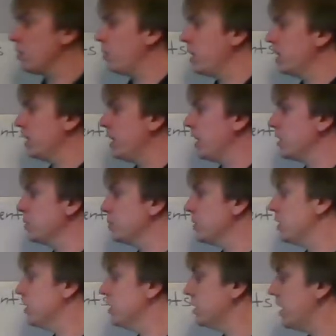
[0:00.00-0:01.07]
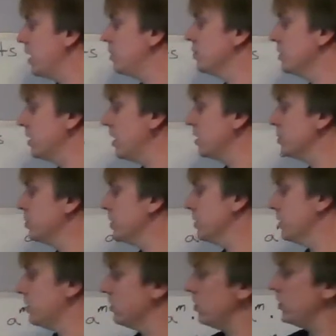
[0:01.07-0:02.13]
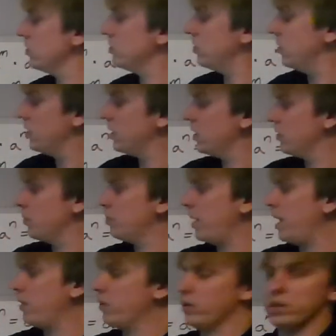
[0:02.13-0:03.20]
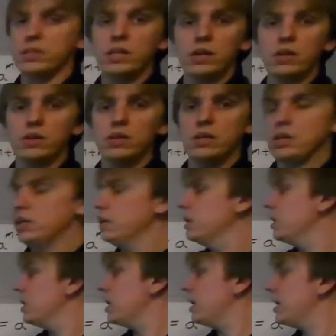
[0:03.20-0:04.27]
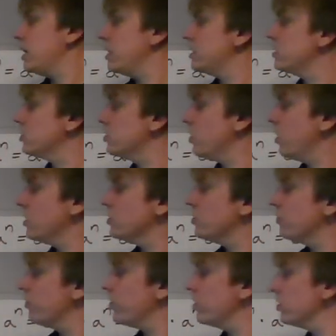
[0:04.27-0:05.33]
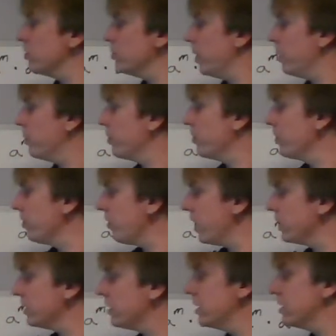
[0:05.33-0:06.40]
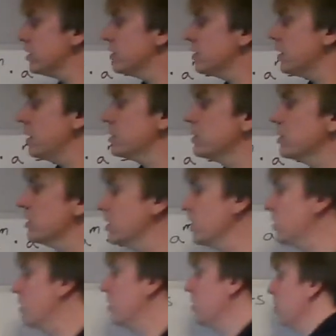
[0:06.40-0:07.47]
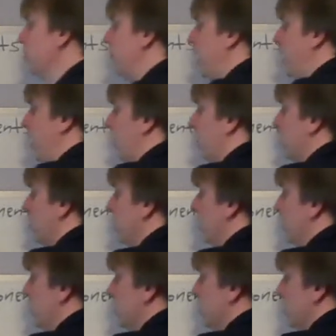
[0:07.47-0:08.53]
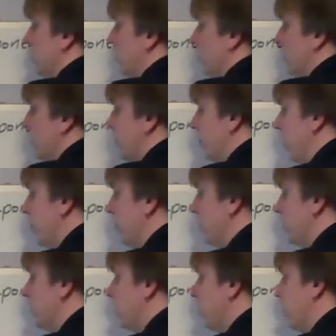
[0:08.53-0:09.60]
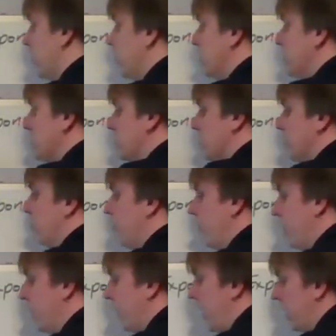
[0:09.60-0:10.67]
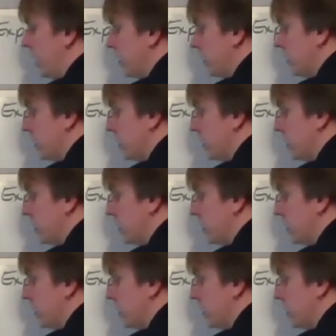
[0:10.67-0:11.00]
quite an exponent times an exponent. There's also another power in there. So I should first maybe rewrite this as a single power. So I should maybe see if I can simplify that